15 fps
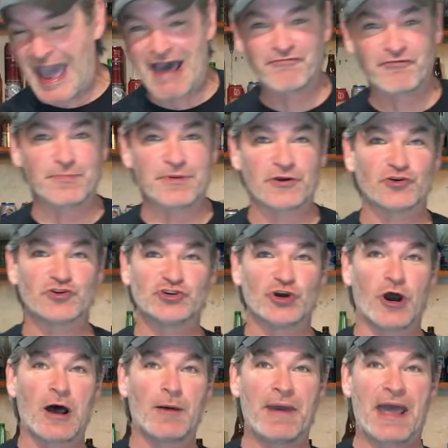half of your
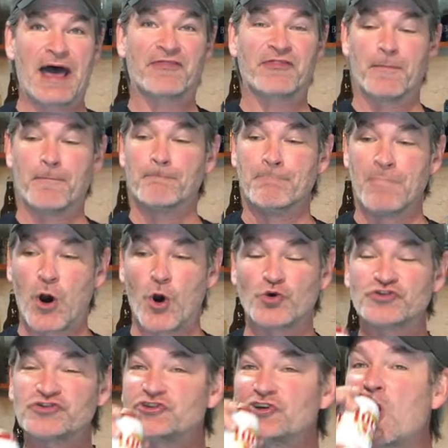job at the
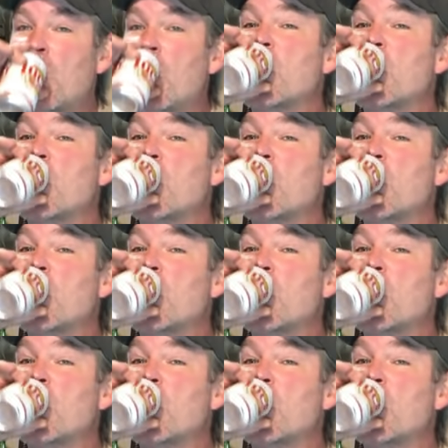most.